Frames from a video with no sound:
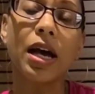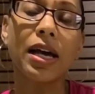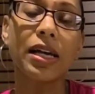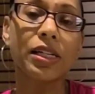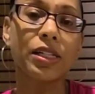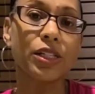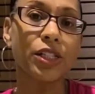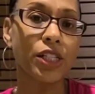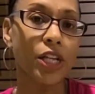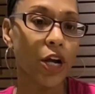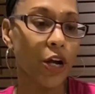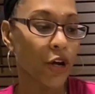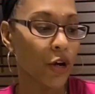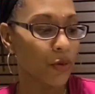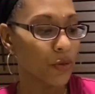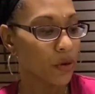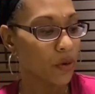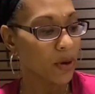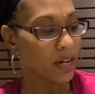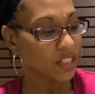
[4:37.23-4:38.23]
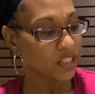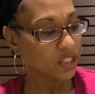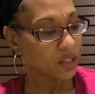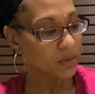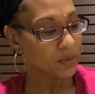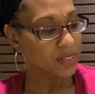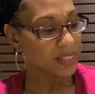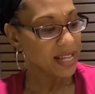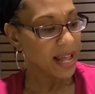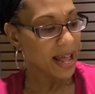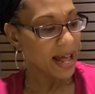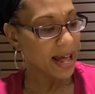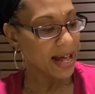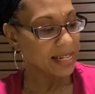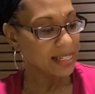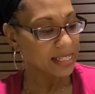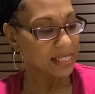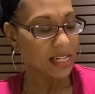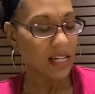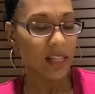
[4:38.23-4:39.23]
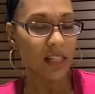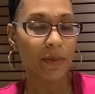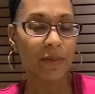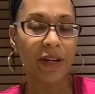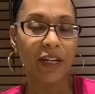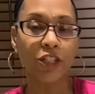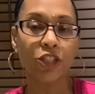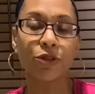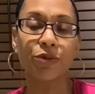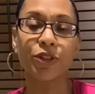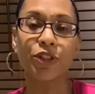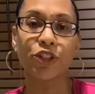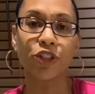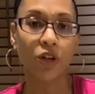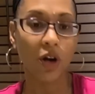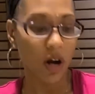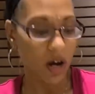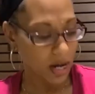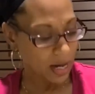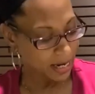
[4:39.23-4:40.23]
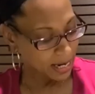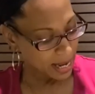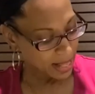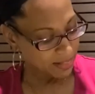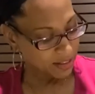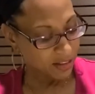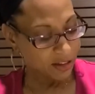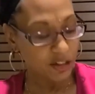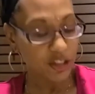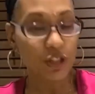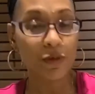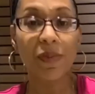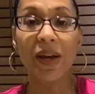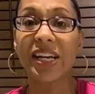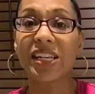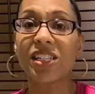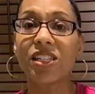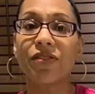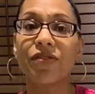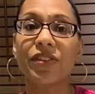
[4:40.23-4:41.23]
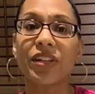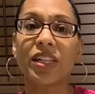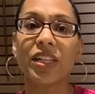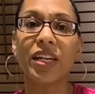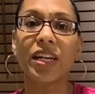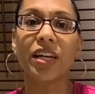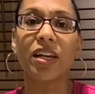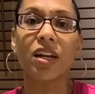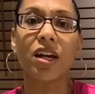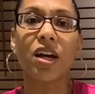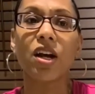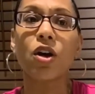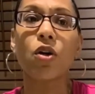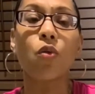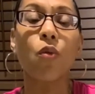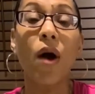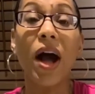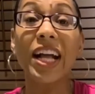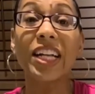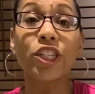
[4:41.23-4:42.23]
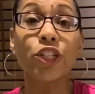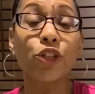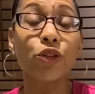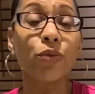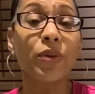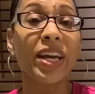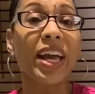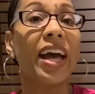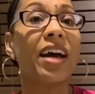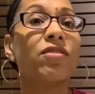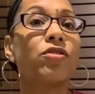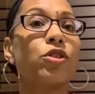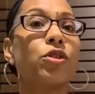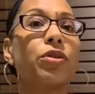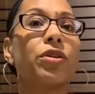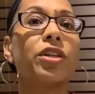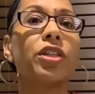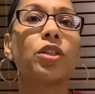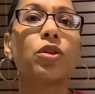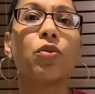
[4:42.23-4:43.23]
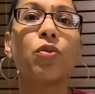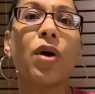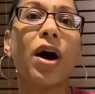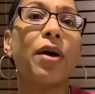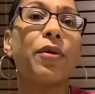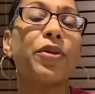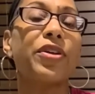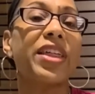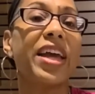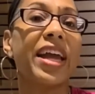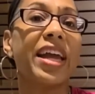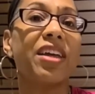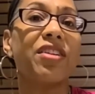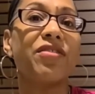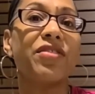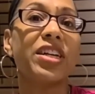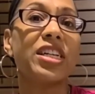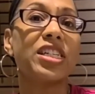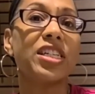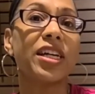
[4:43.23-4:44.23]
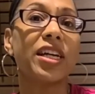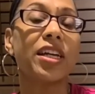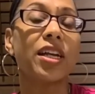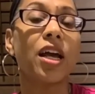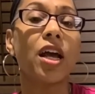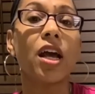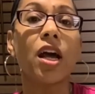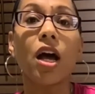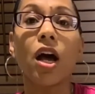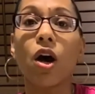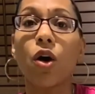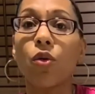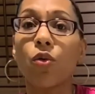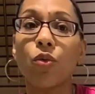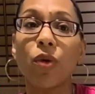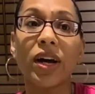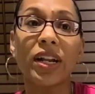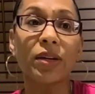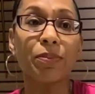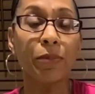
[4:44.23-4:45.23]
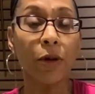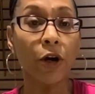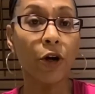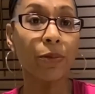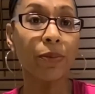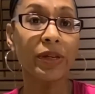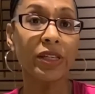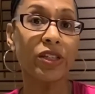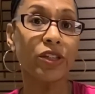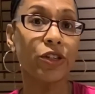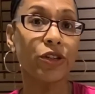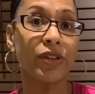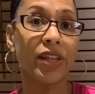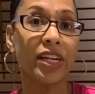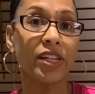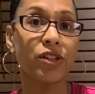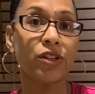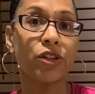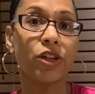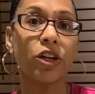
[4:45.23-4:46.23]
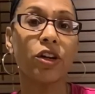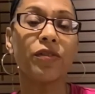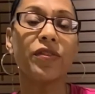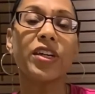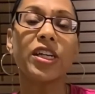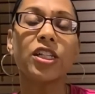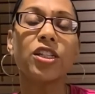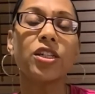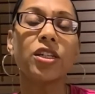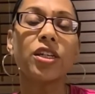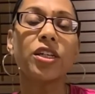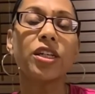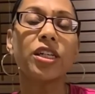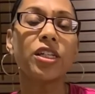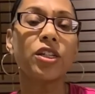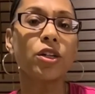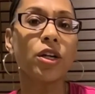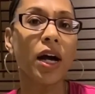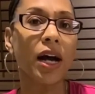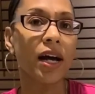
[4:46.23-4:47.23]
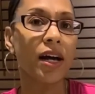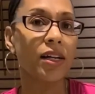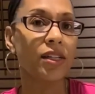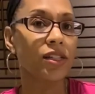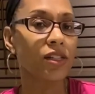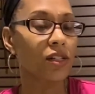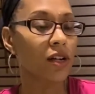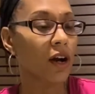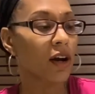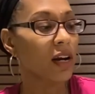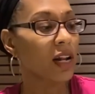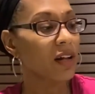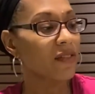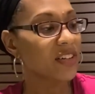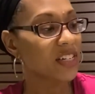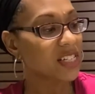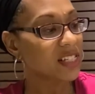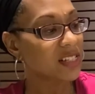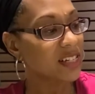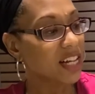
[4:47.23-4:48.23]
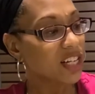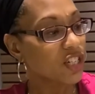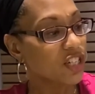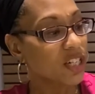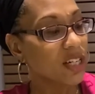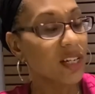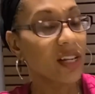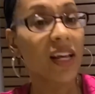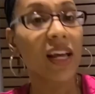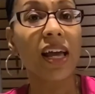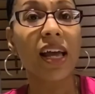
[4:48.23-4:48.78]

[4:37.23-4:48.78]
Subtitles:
So the question was asked, the picture was drawn, and then there's space to fill it in. Why do we have doors? Why were they invented? What purpose do they serve? It's a good start of a discussion,